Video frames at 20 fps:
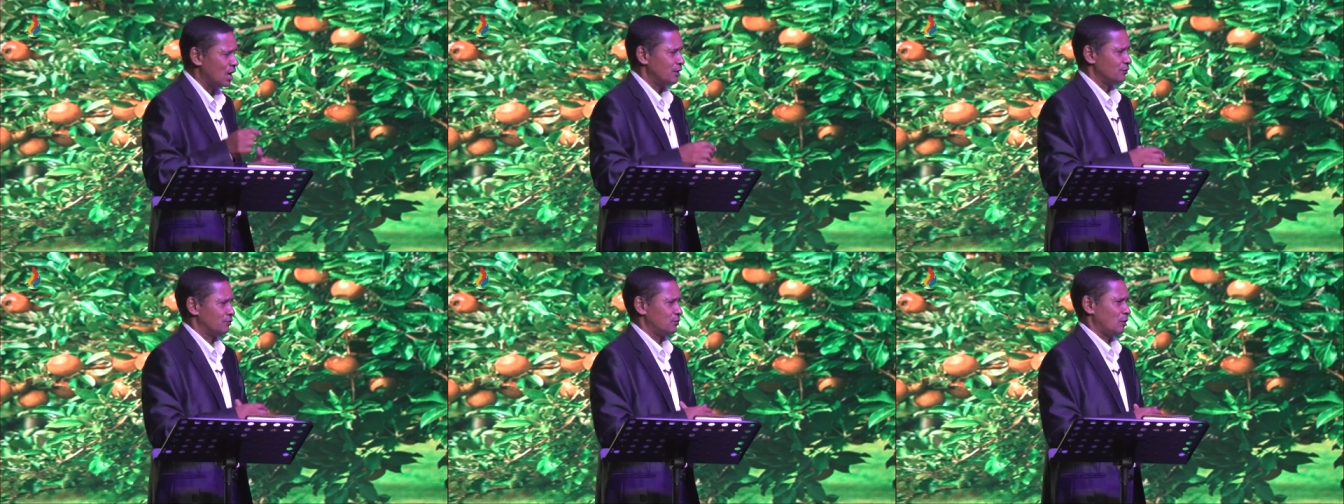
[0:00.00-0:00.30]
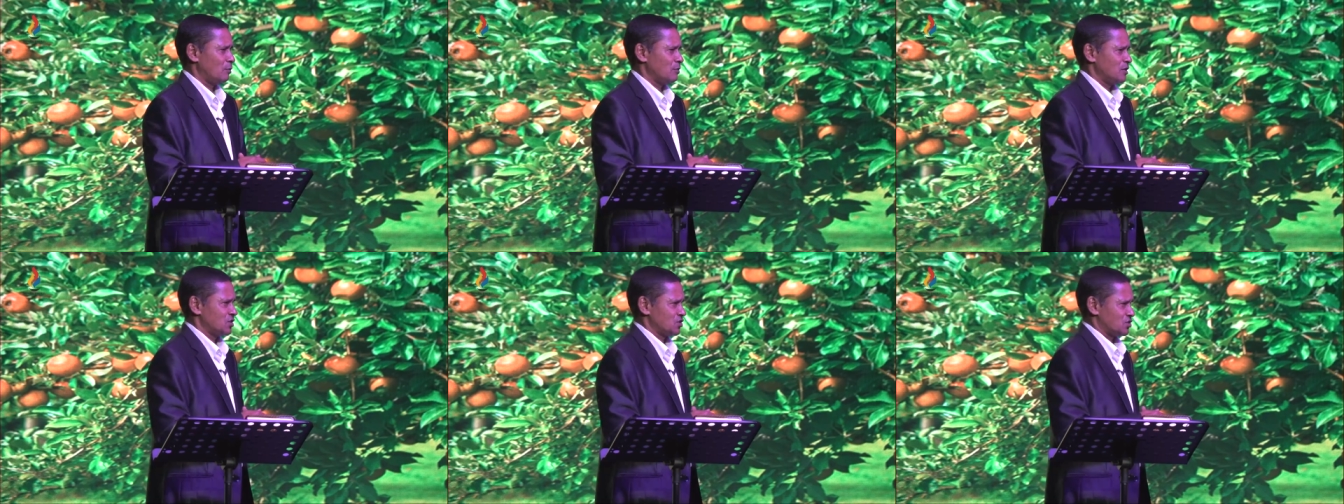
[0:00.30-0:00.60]

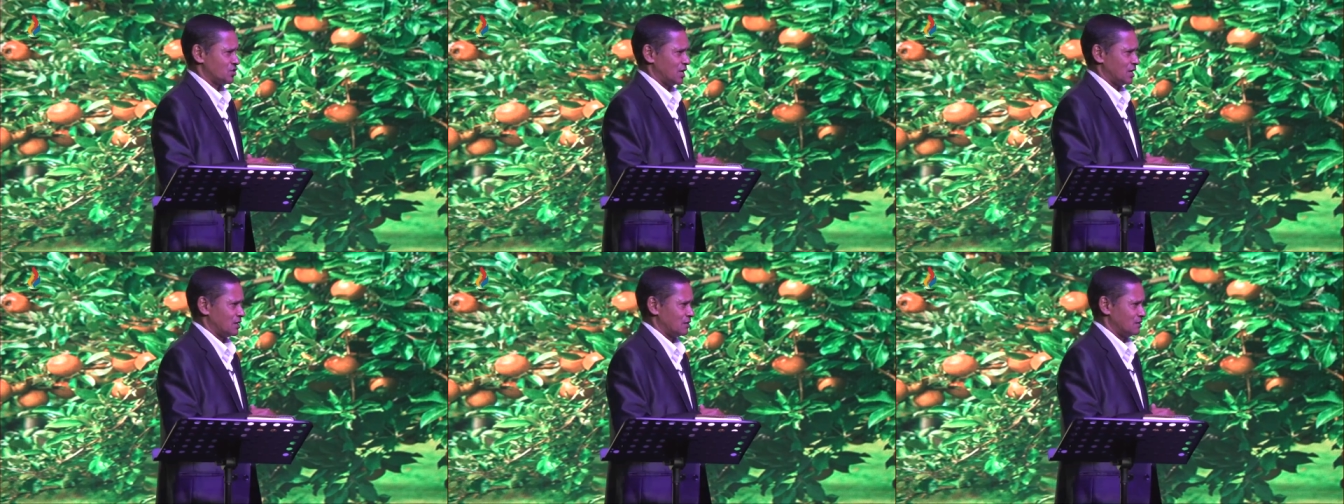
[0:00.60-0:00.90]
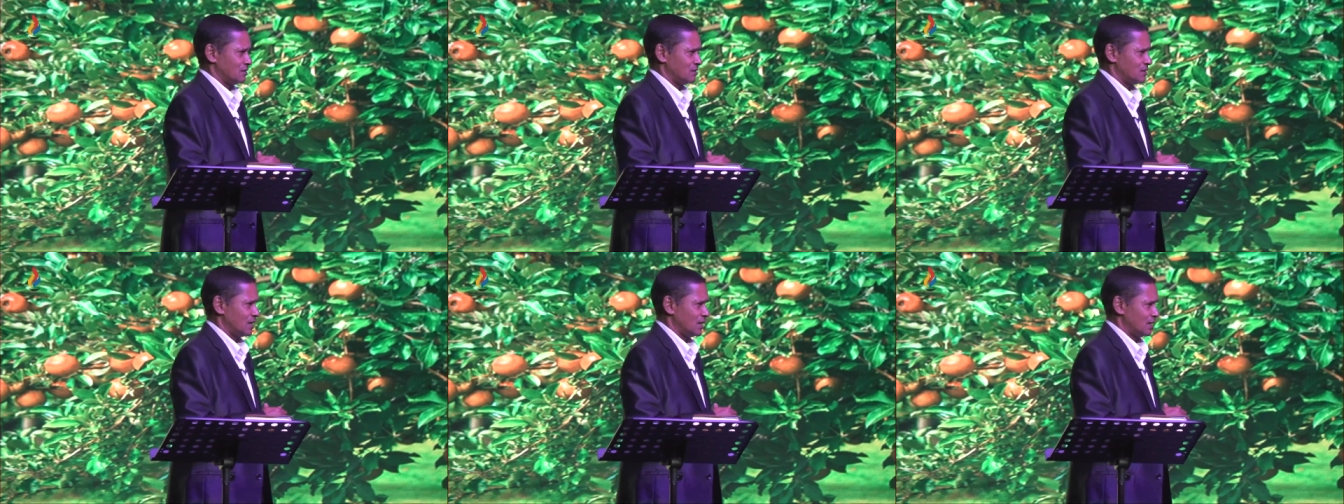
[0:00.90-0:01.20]
from the
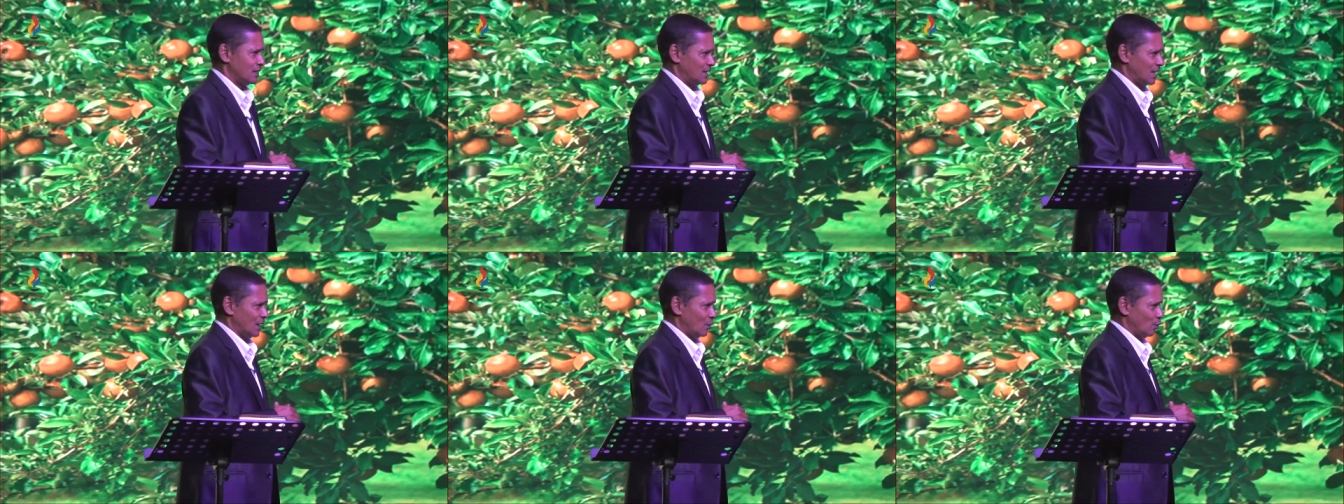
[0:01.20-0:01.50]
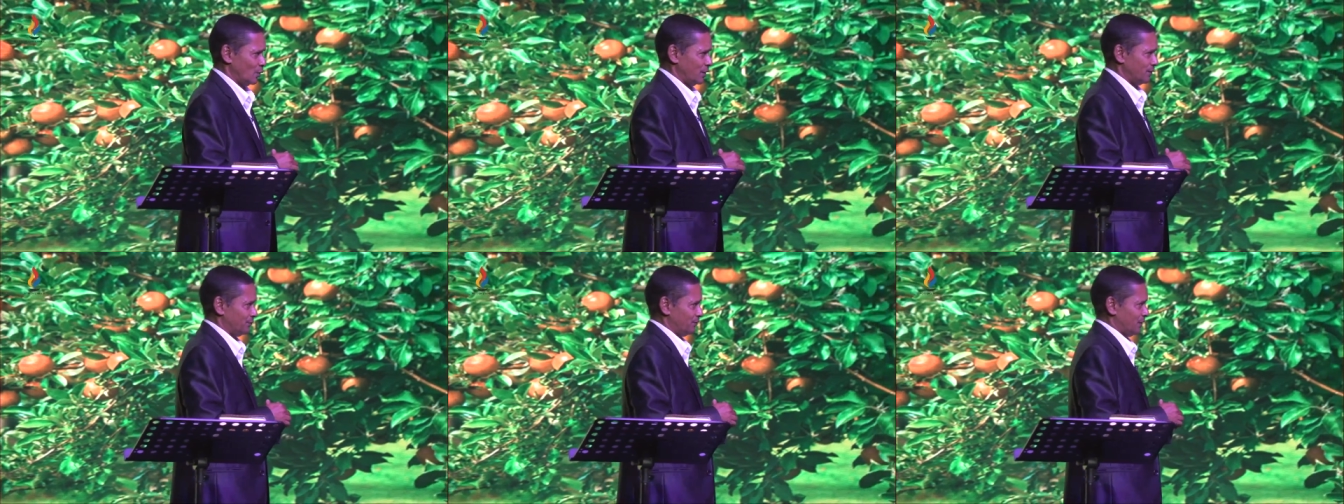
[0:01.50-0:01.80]
struggles that
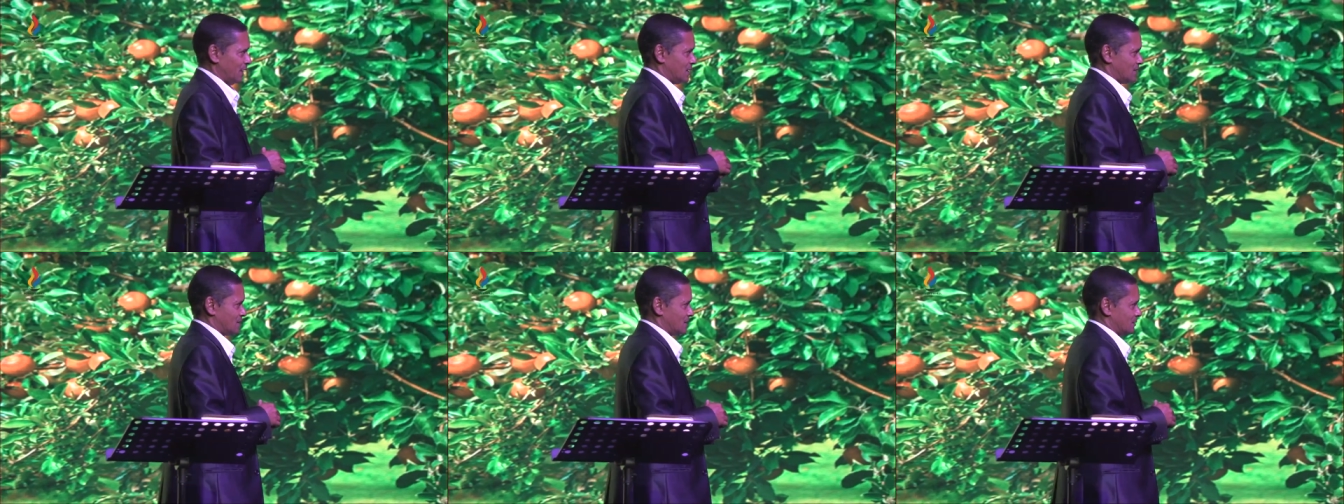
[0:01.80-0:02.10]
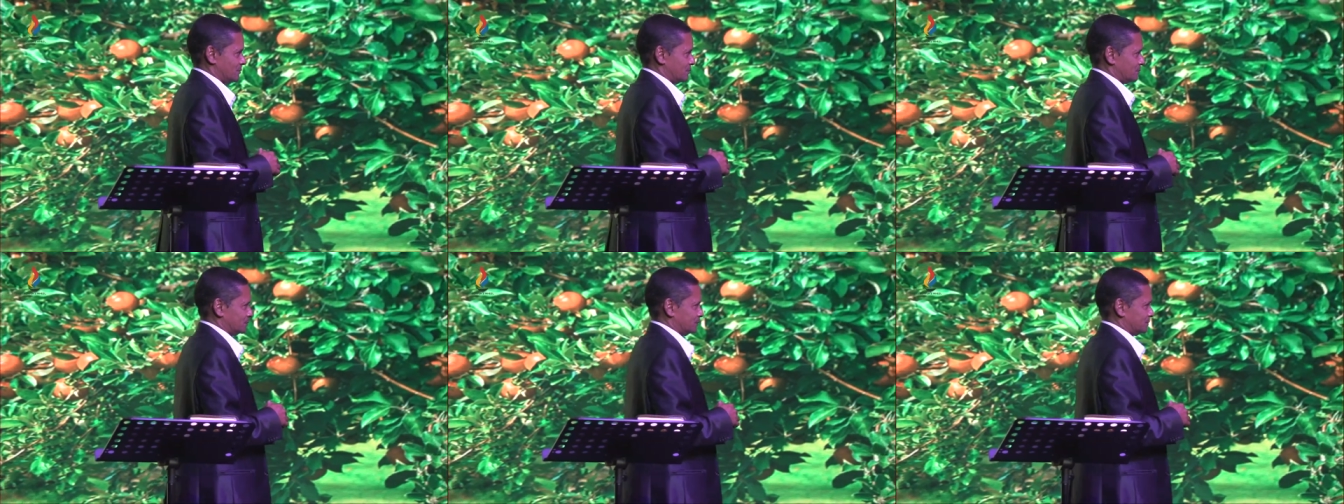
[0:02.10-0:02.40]
we face.